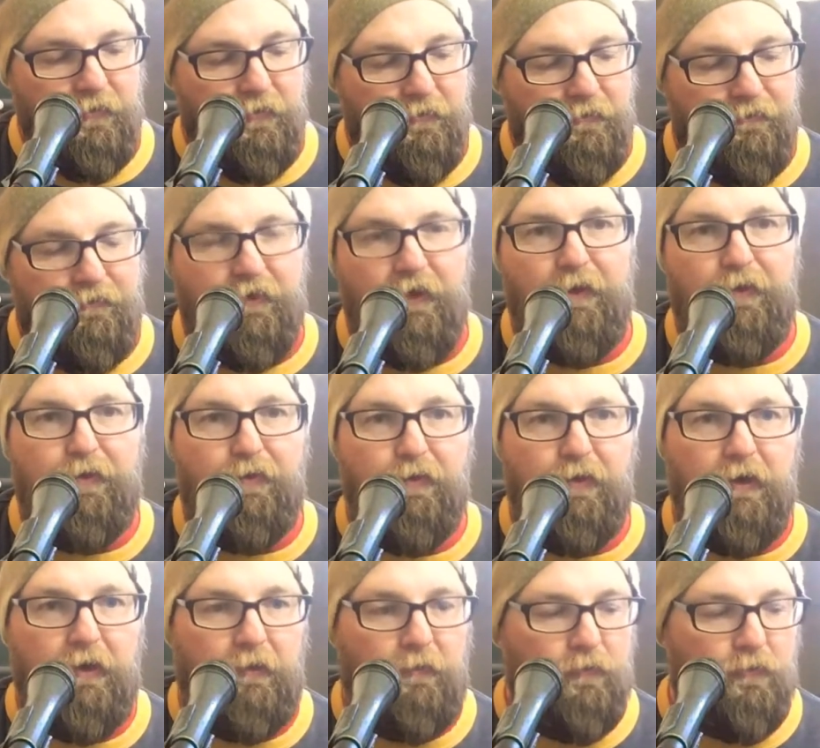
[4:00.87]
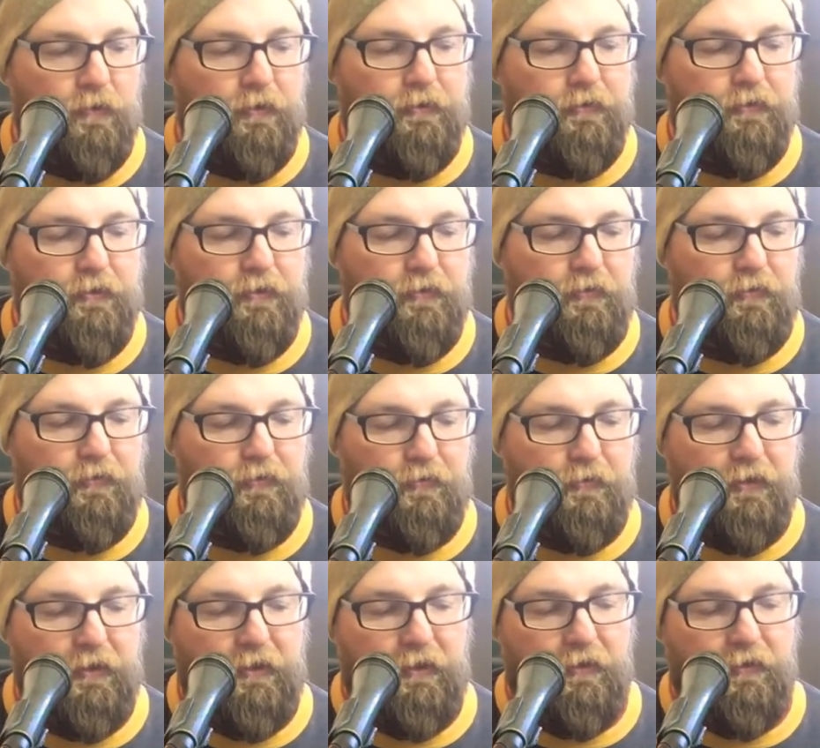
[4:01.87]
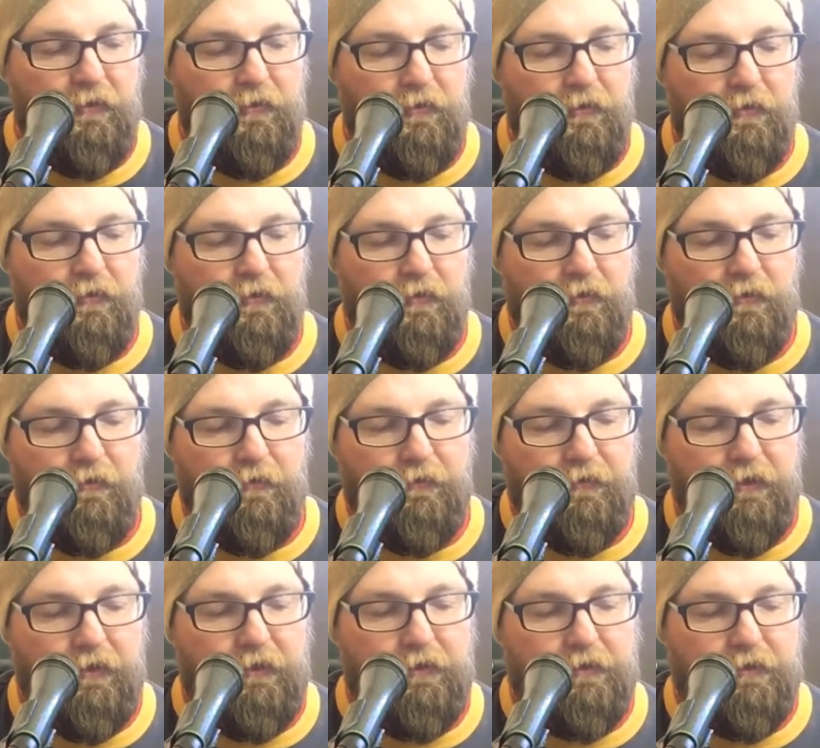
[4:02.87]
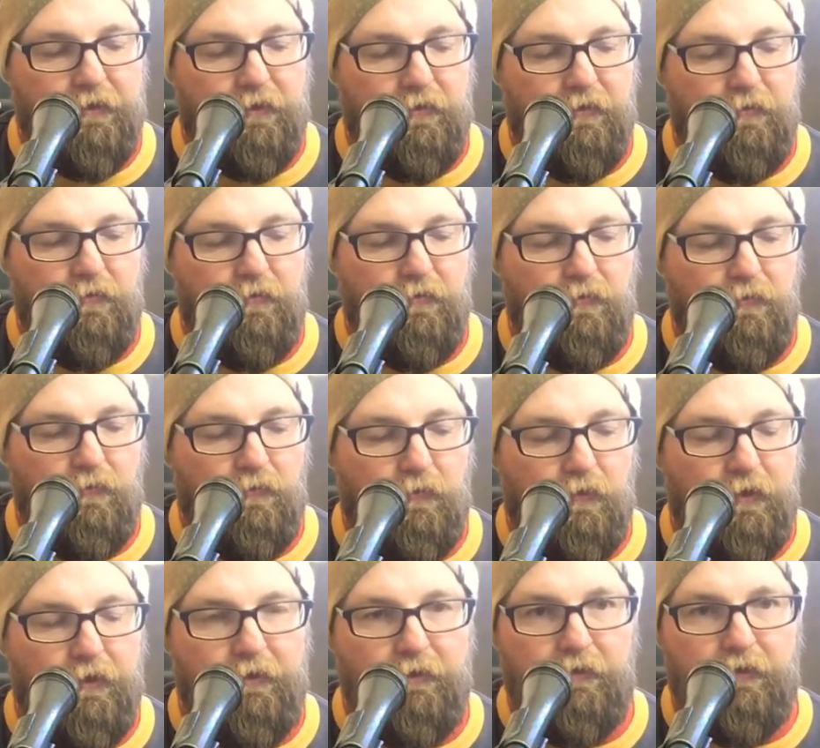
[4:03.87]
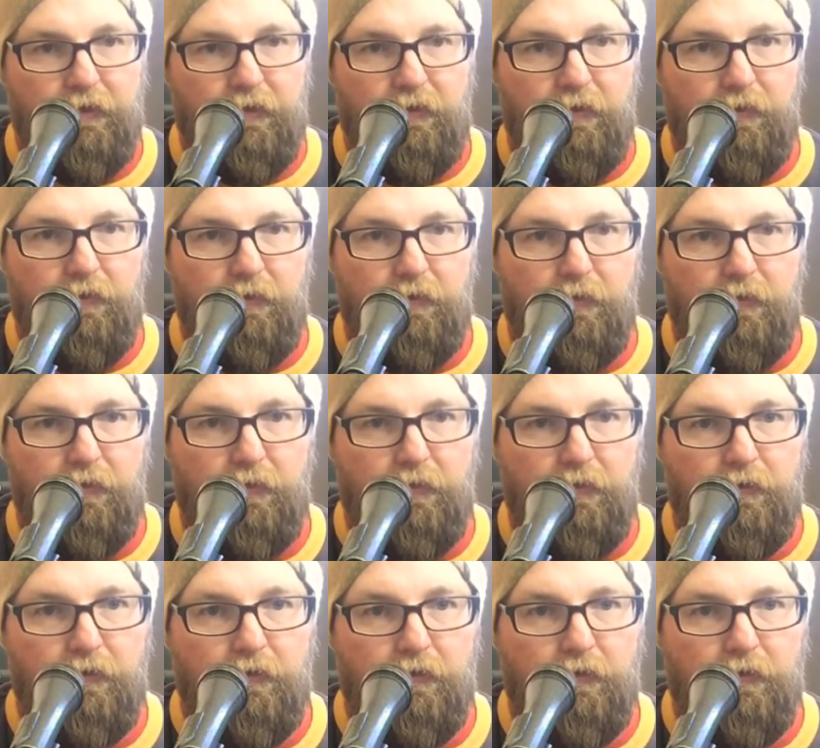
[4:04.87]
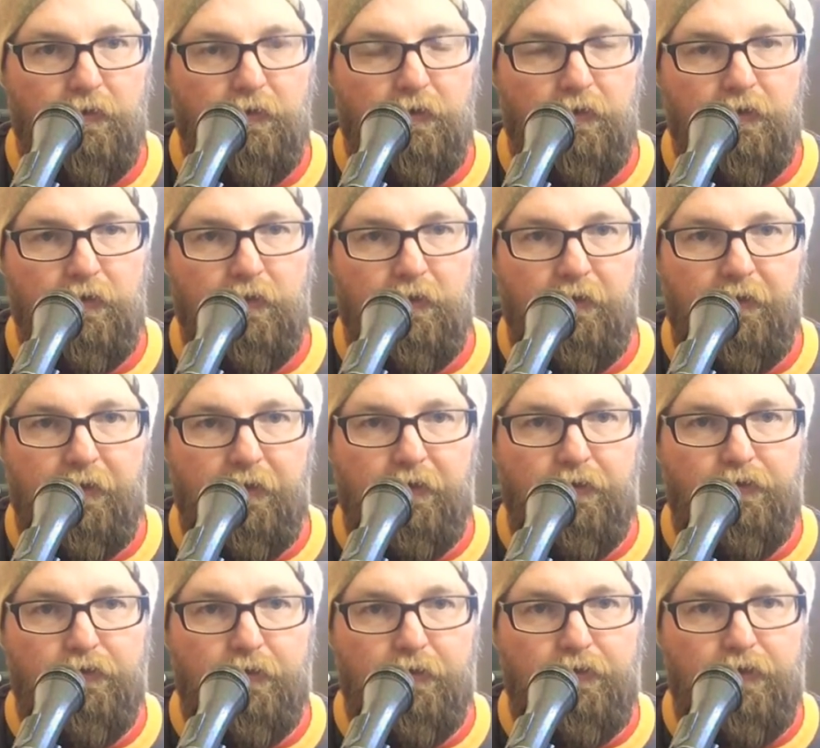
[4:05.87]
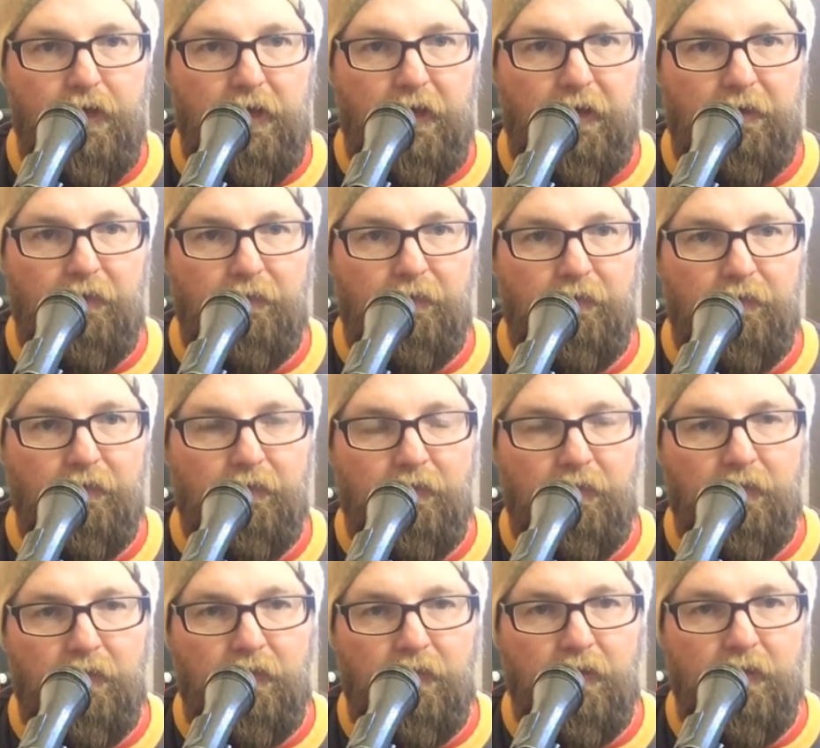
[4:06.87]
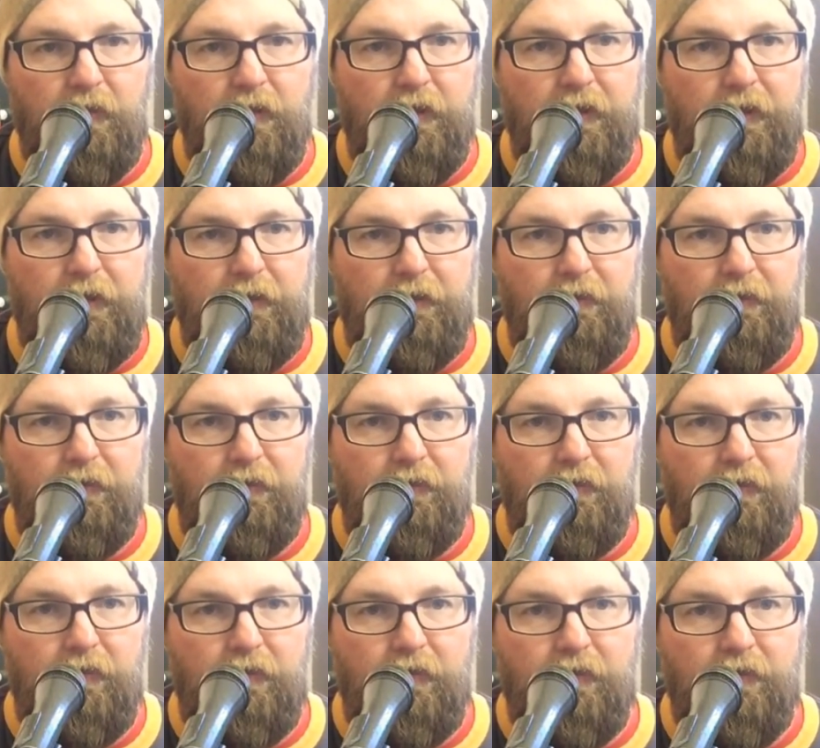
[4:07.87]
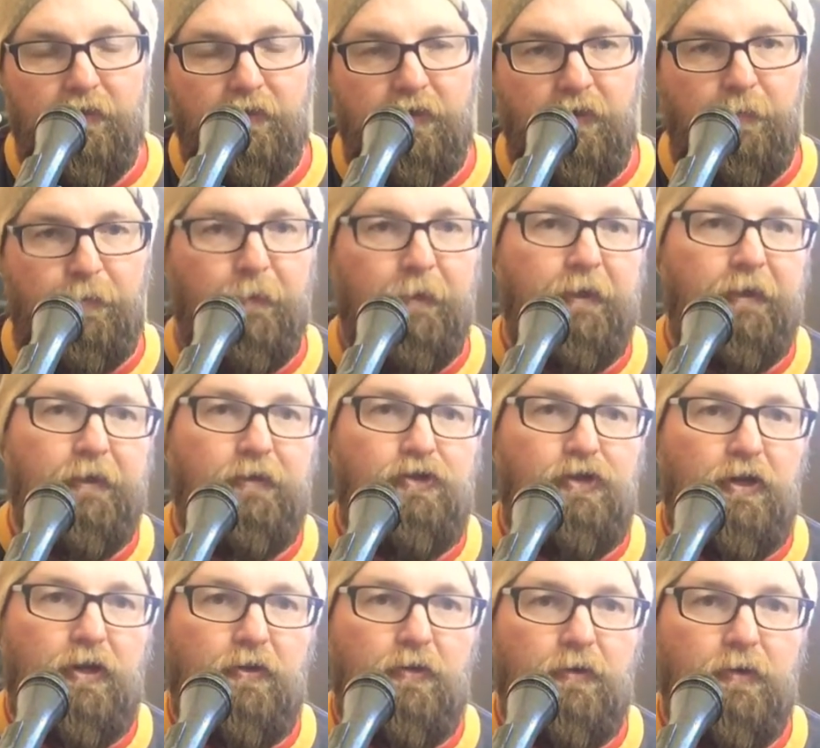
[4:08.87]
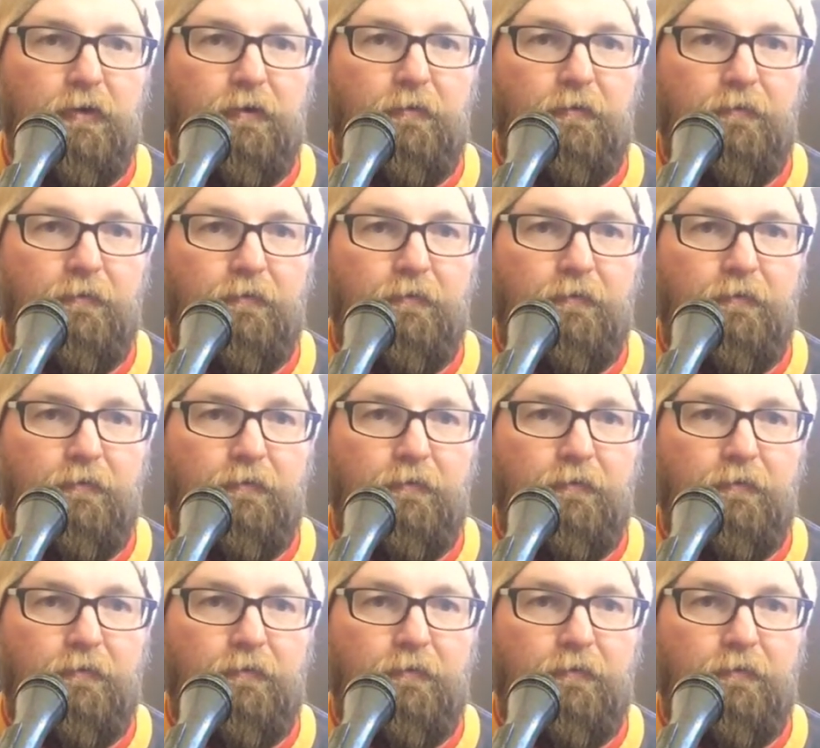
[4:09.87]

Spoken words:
Fret 3, 1, 2, 3. These 2, 1, 2. There's your G. All right? So you're playing a G chord.